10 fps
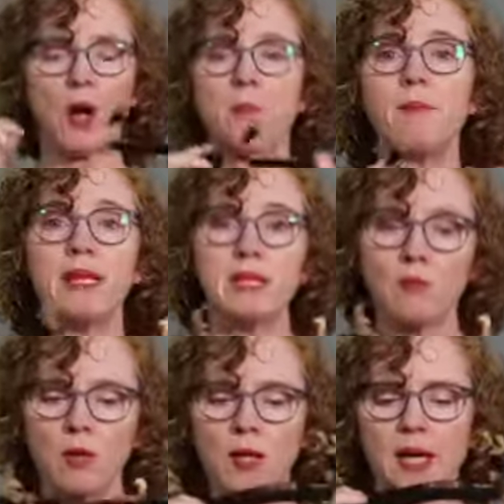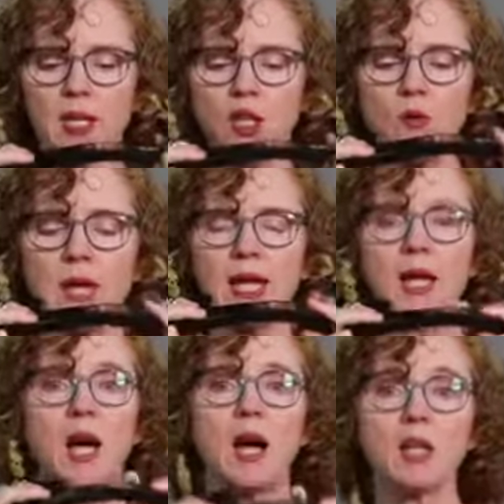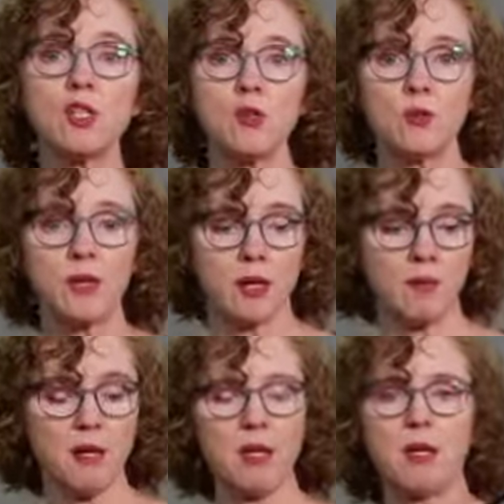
are bendable and you can contour them